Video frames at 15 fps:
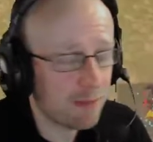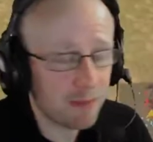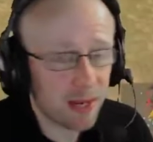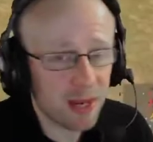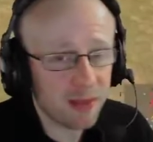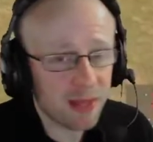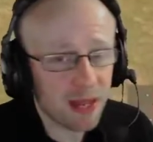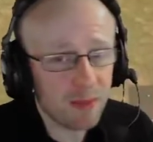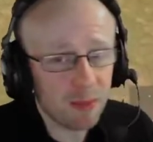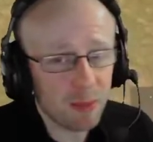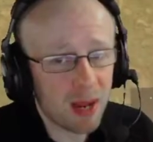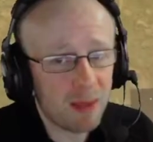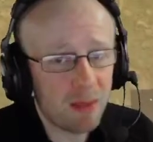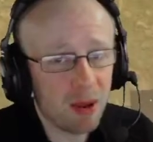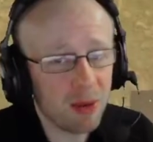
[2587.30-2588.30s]
by that. But
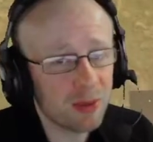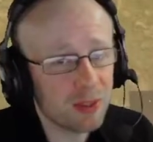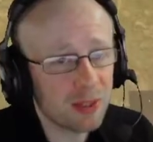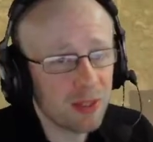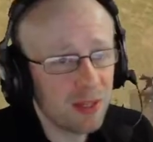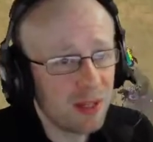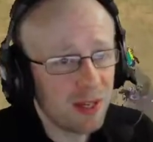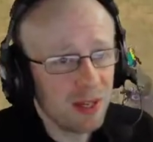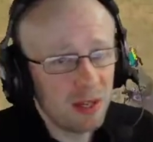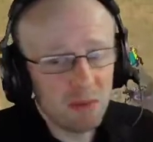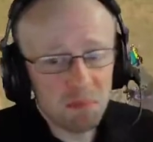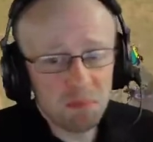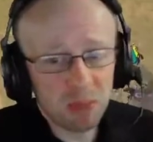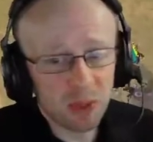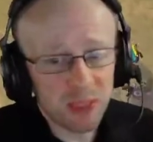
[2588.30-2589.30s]
my opponent
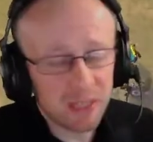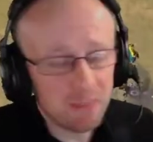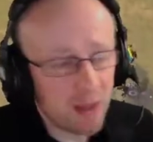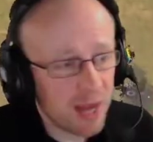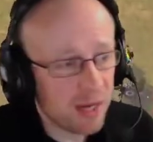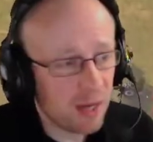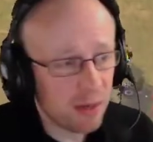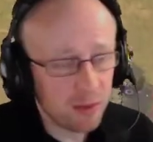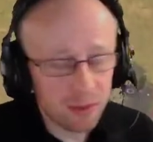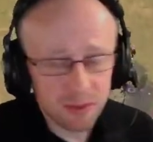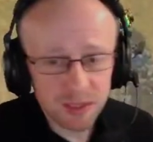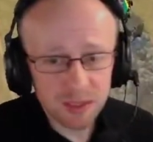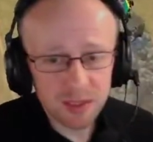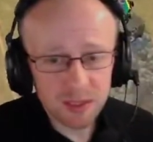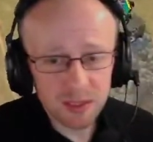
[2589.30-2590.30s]
bloodied my
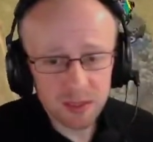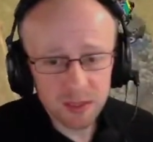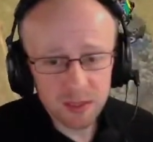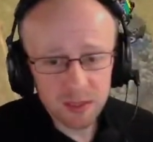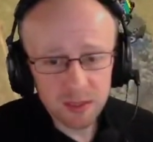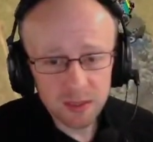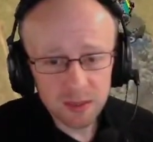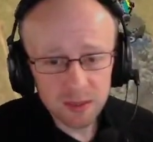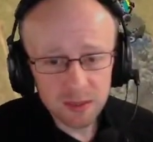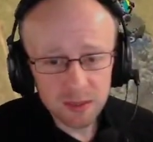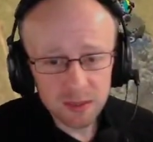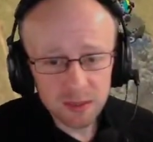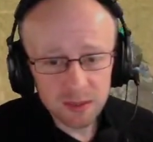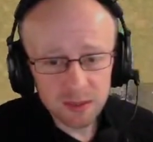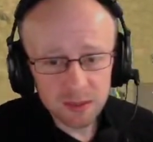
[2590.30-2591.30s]
nose.
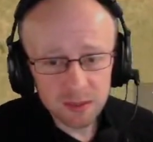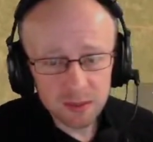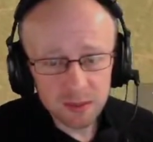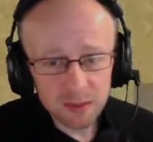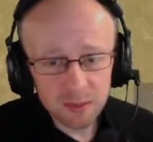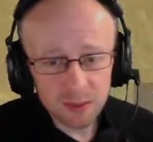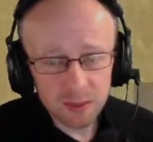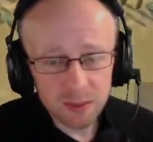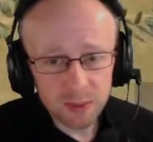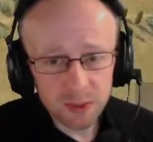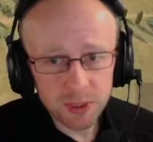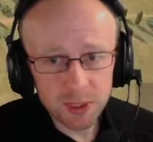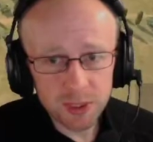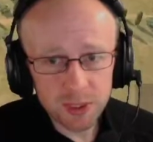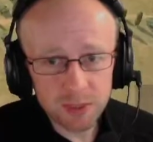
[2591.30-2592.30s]
We'll just
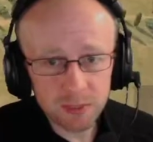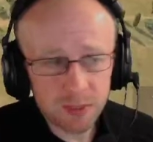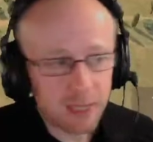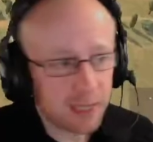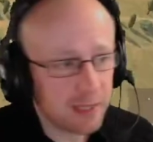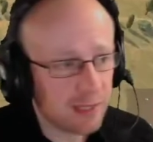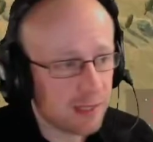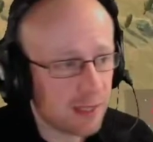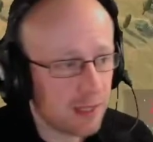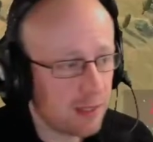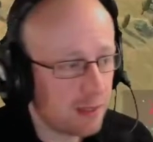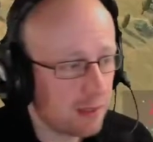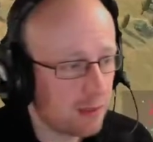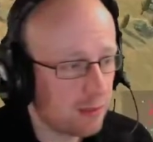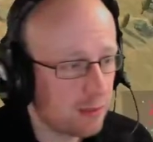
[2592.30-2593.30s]
watch it till we get to that
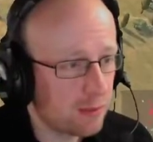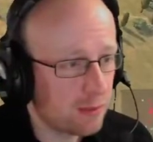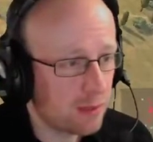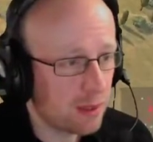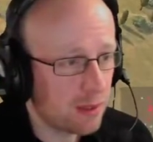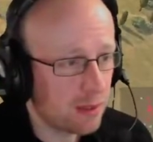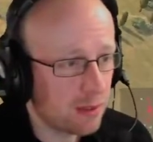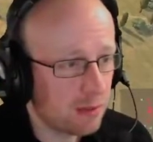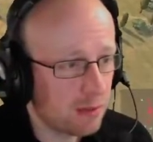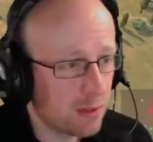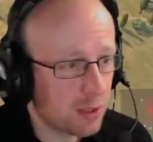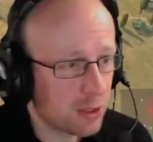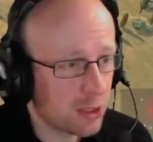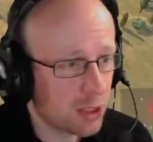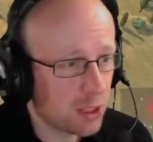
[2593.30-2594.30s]
end little
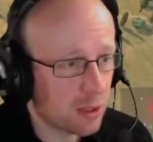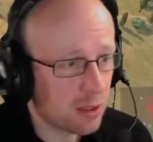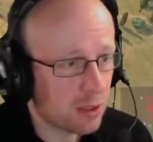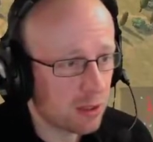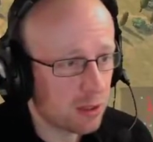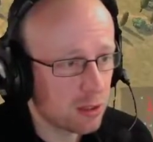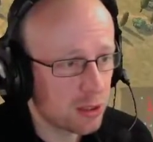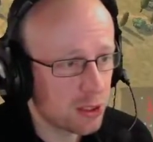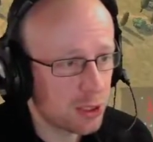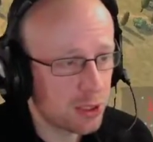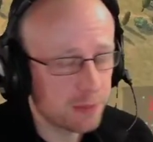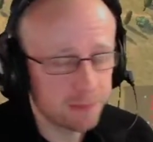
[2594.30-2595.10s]
montage.